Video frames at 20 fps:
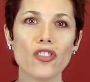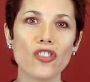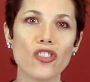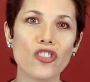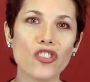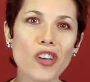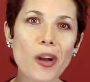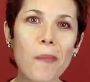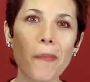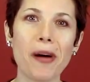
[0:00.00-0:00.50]

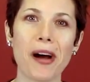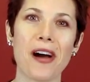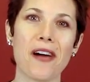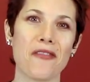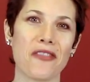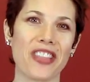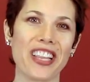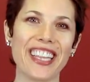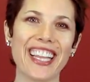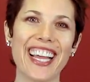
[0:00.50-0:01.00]
jump
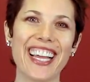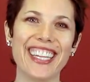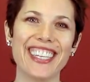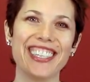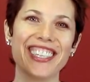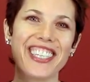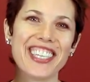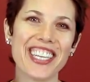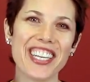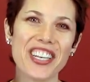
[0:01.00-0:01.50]
off the
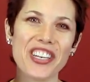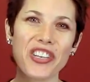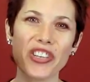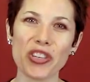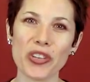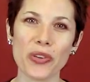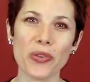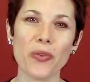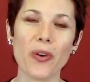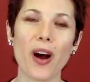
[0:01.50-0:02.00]
ledge
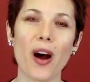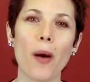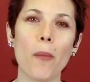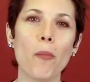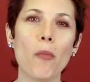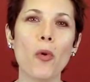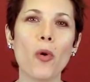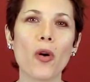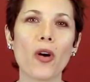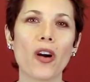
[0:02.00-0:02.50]
into a
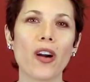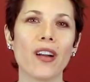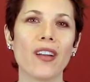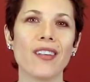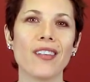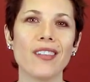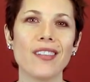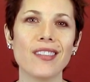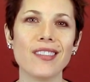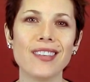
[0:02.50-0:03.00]
more
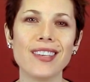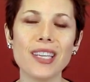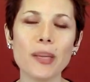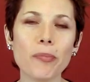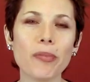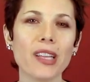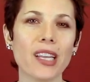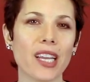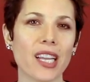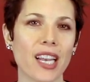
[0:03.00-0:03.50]

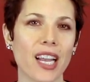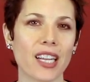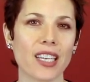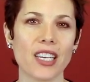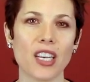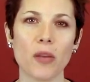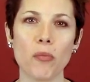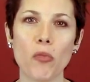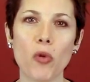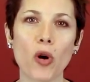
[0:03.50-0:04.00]
deeply
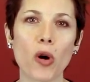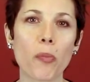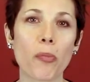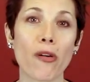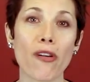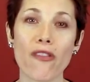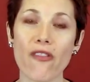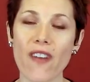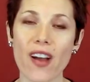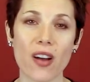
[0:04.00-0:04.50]
connected, more
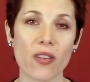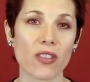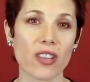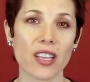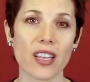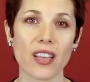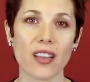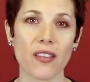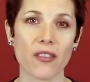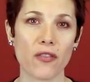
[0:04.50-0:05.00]

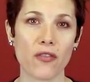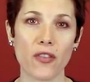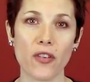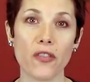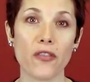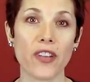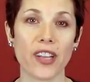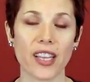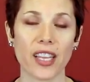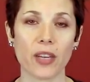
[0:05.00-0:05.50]
profoundly
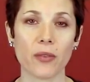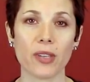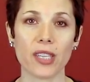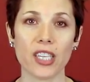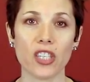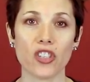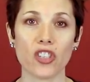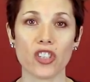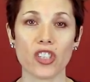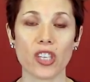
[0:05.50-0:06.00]
fulfilling
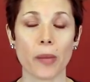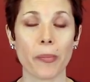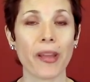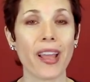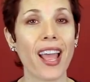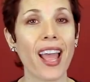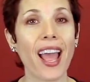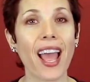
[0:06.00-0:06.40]
relationship.